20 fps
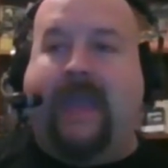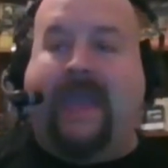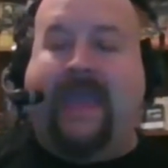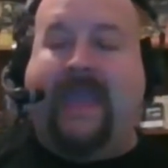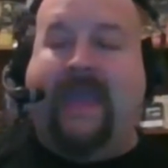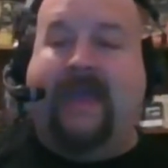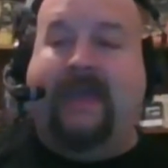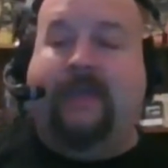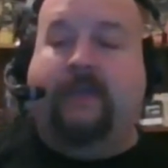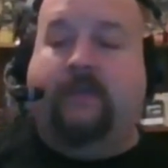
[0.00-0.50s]

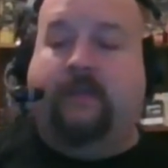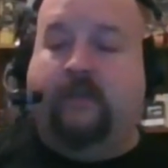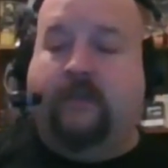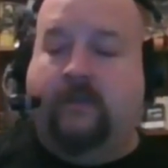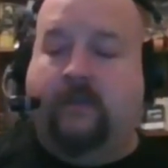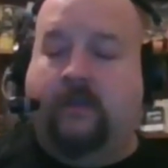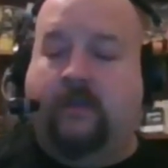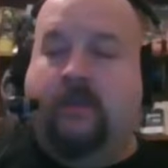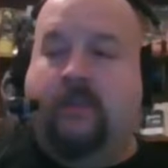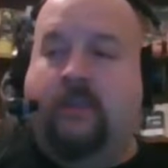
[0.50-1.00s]
And
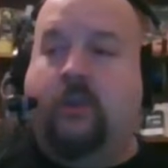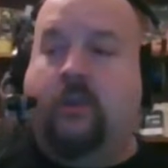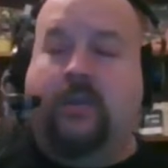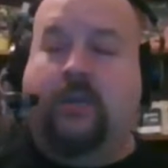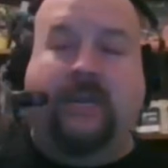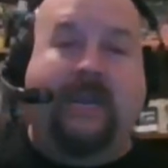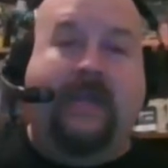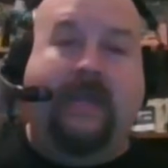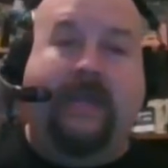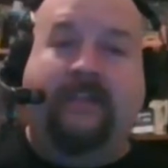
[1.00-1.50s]

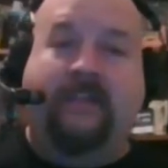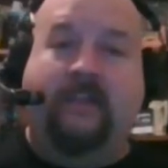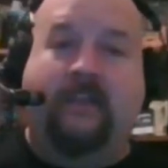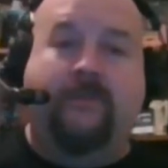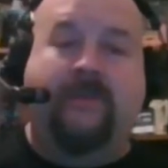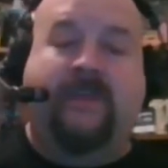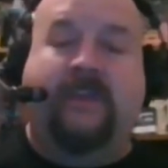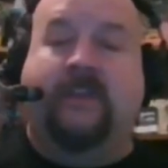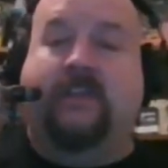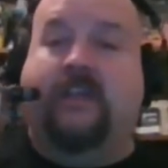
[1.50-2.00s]
it's
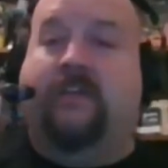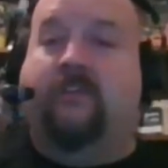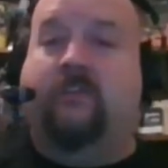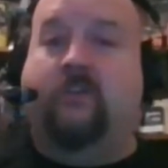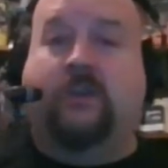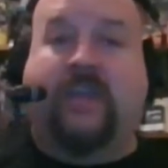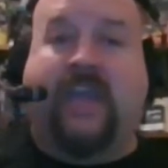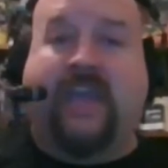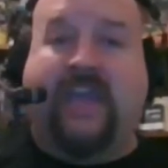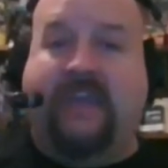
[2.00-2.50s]
gonna be
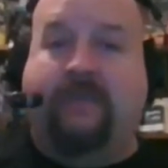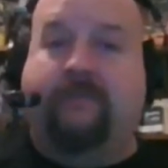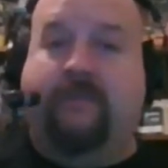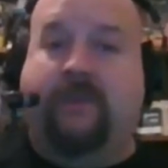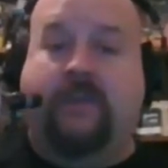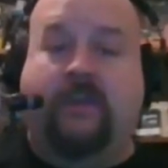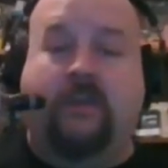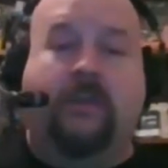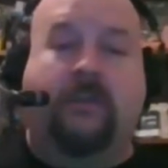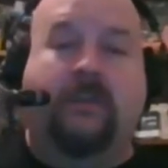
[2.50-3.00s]
another game
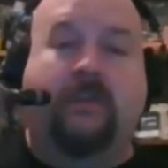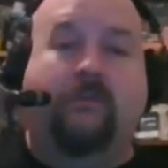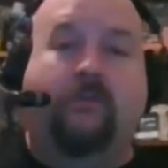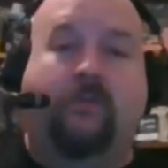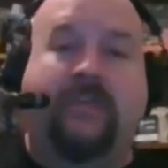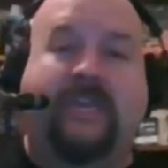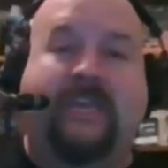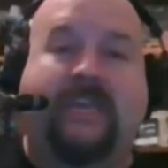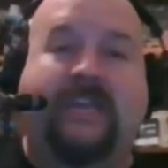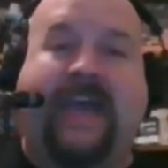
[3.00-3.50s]
that you're gonna
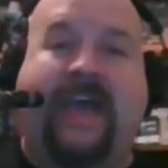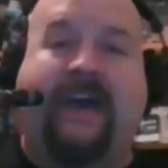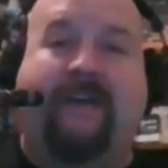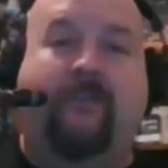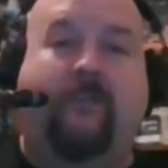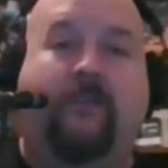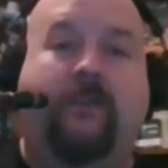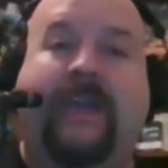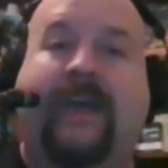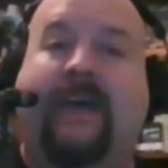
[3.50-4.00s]
lean
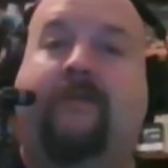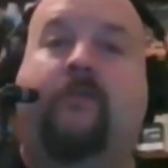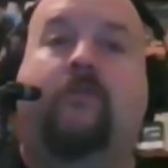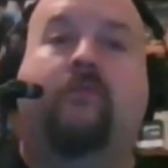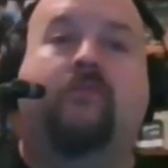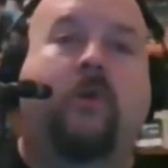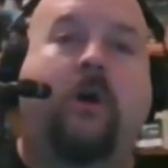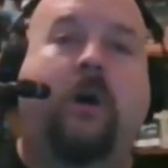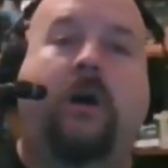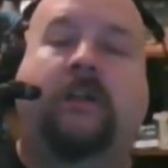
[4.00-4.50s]
heavily on the
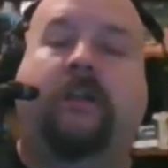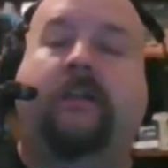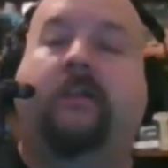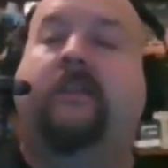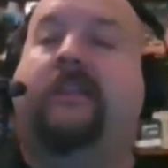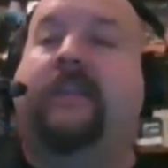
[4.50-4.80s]
run.